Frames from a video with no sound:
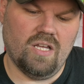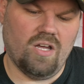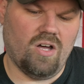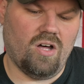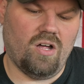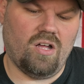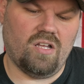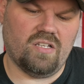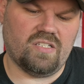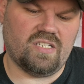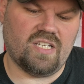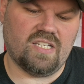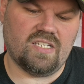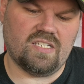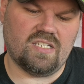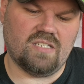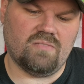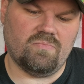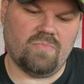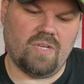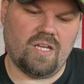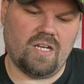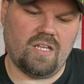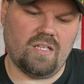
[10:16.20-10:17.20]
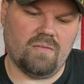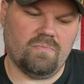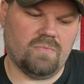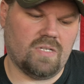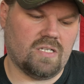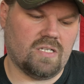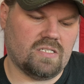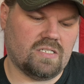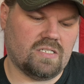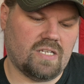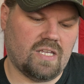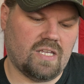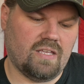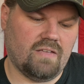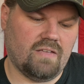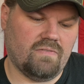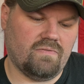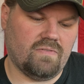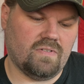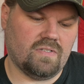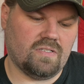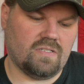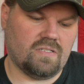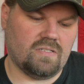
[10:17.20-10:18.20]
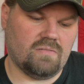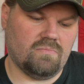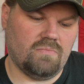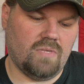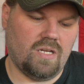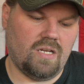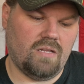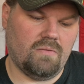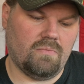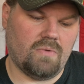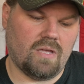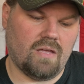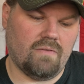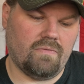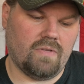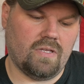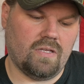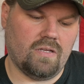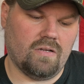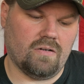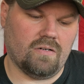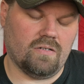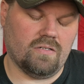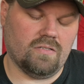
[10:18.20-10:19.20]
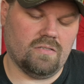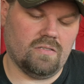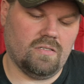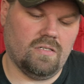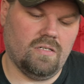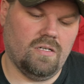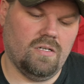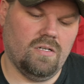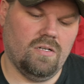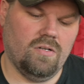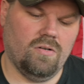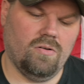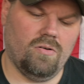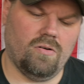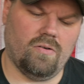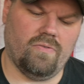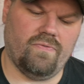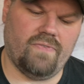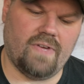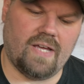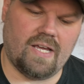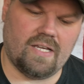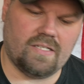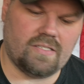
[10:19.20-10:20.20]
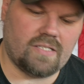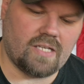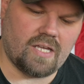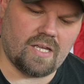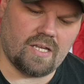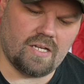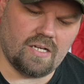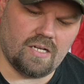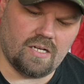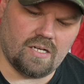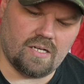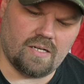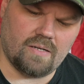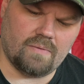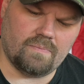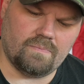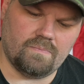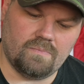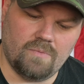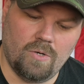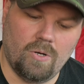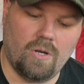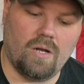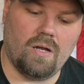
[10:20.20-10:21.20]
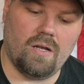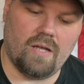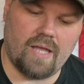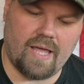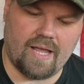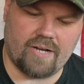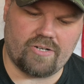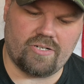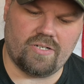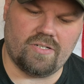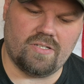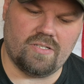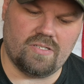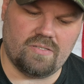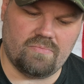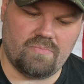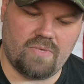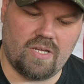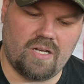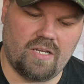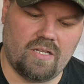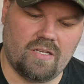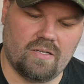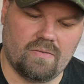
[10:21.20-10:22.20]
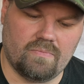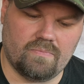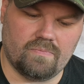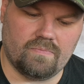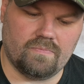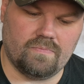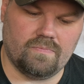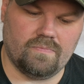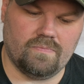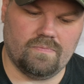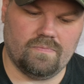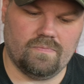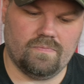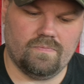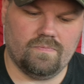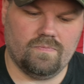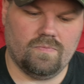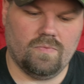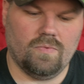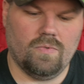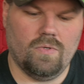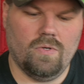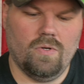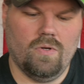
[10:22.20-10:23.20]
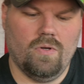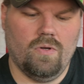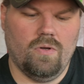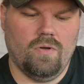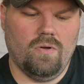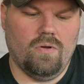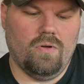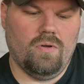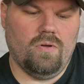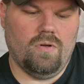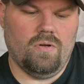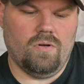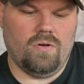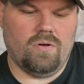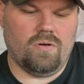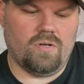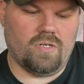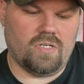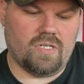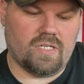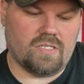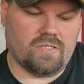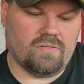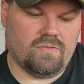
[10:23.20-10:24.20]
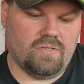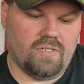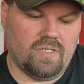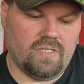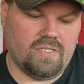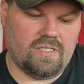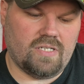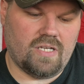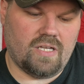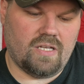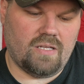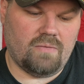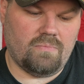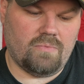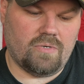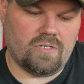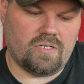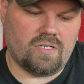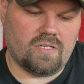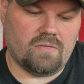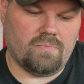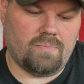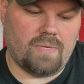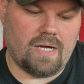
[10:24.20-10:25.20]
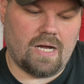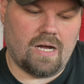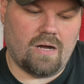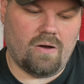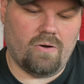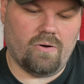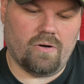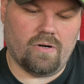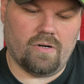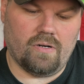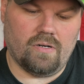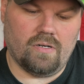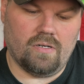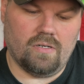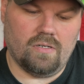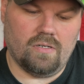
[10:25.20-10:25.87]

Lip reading: All it says is medium. It doesn't say if it's medium heavy or fast. Well, action is medium. Or it doesn't really say much of the power.